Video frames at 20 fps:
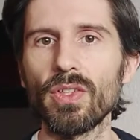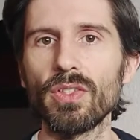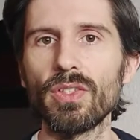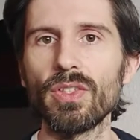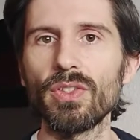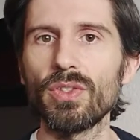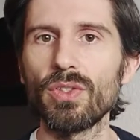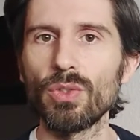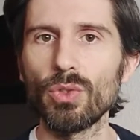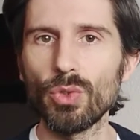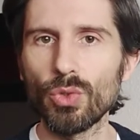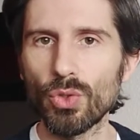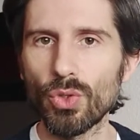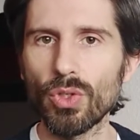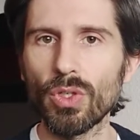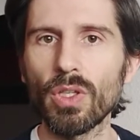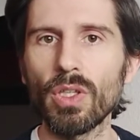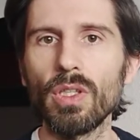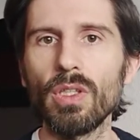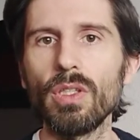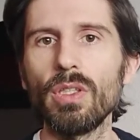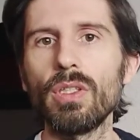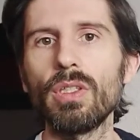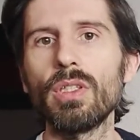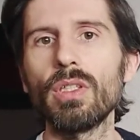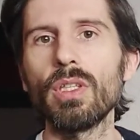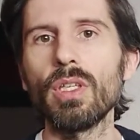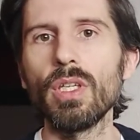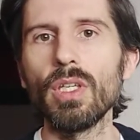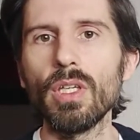It is
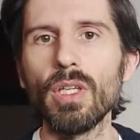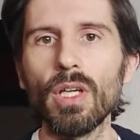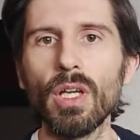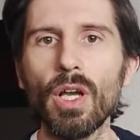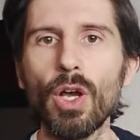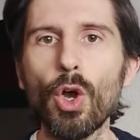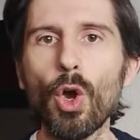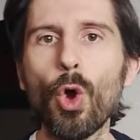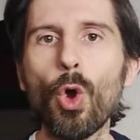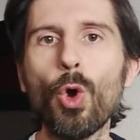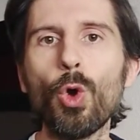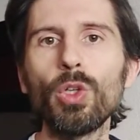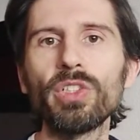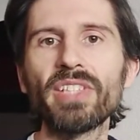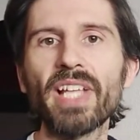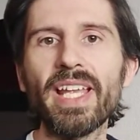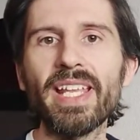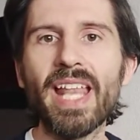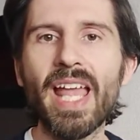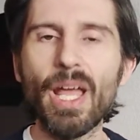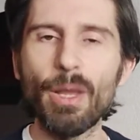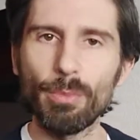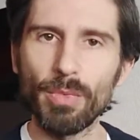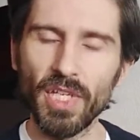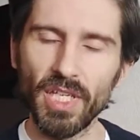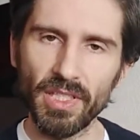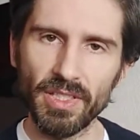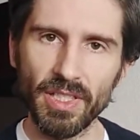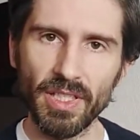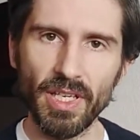usually a whole
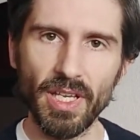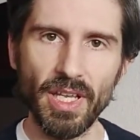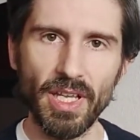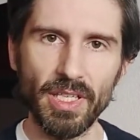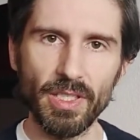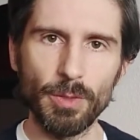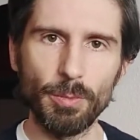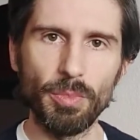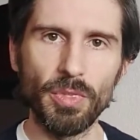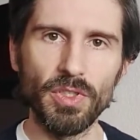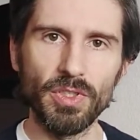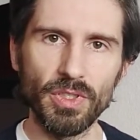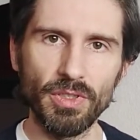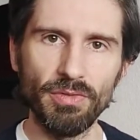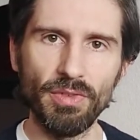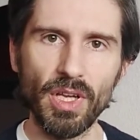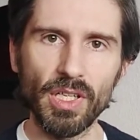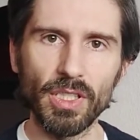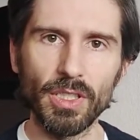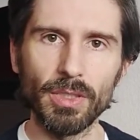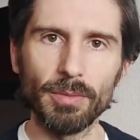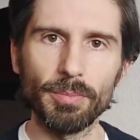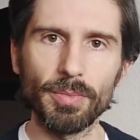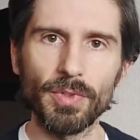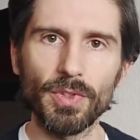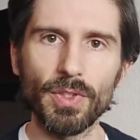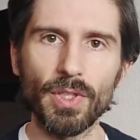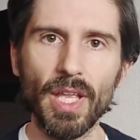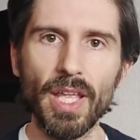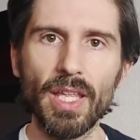dynamic that has been
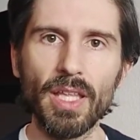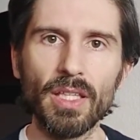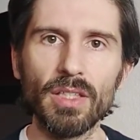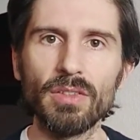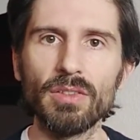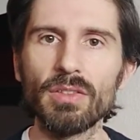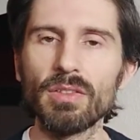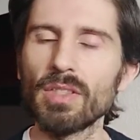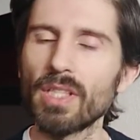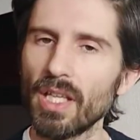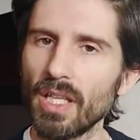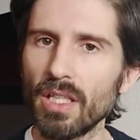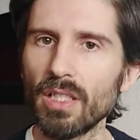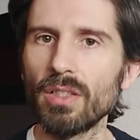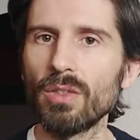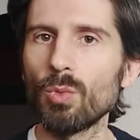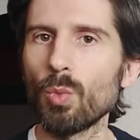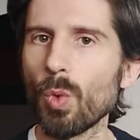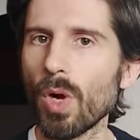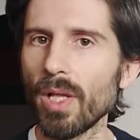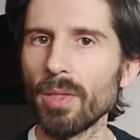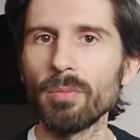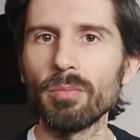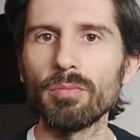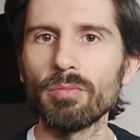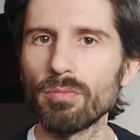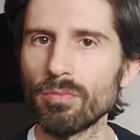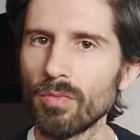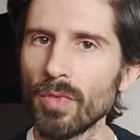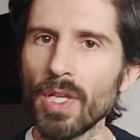developed, and then
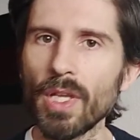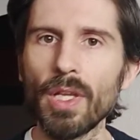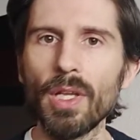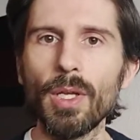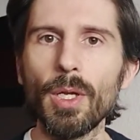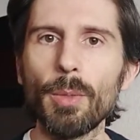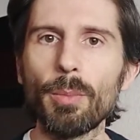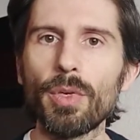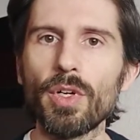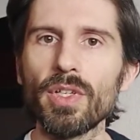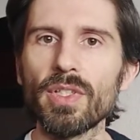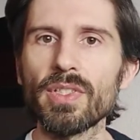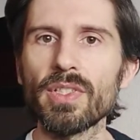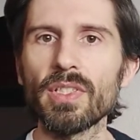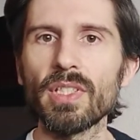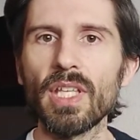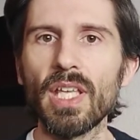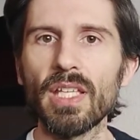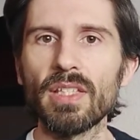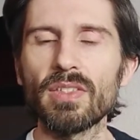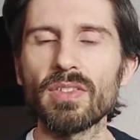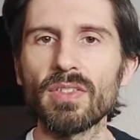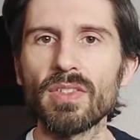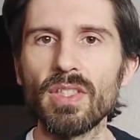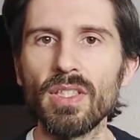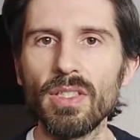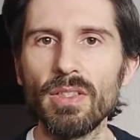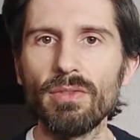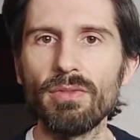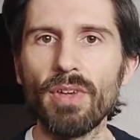one person gets
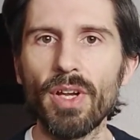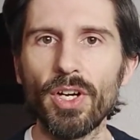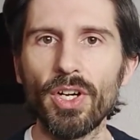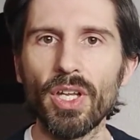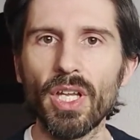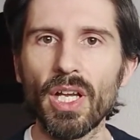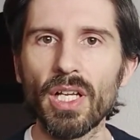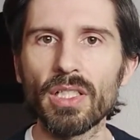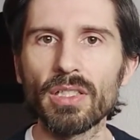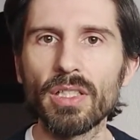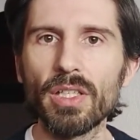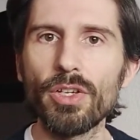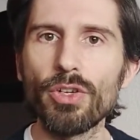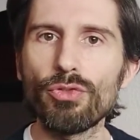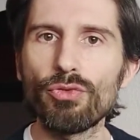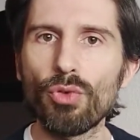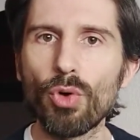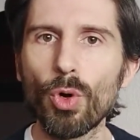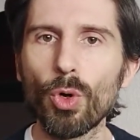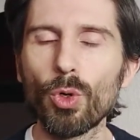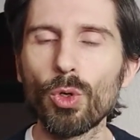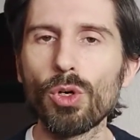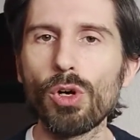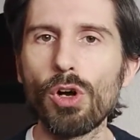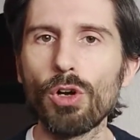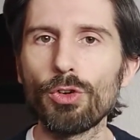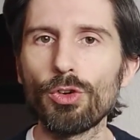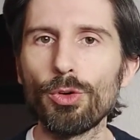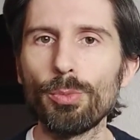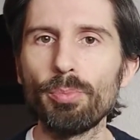the very ugly role
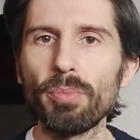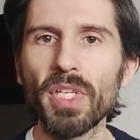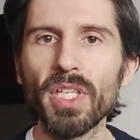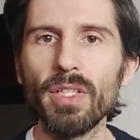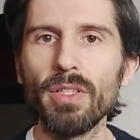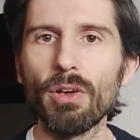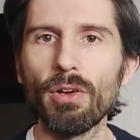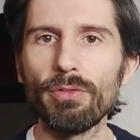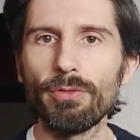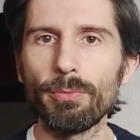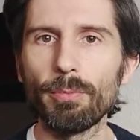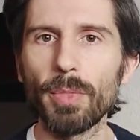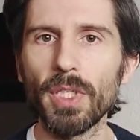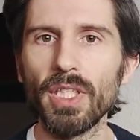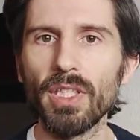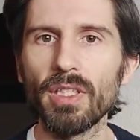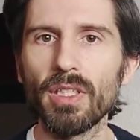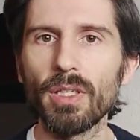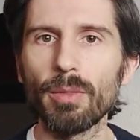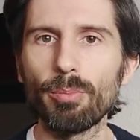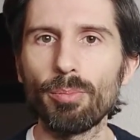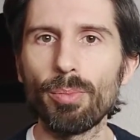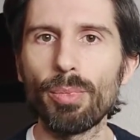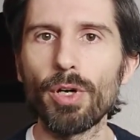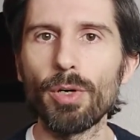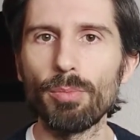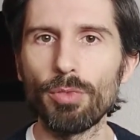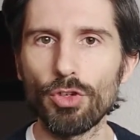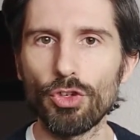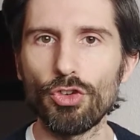of being a
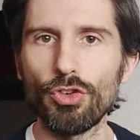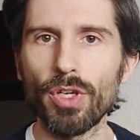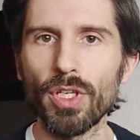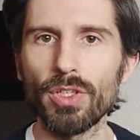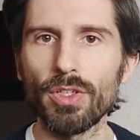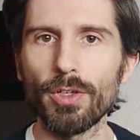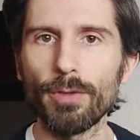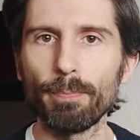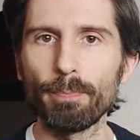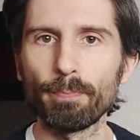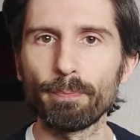perpetrator.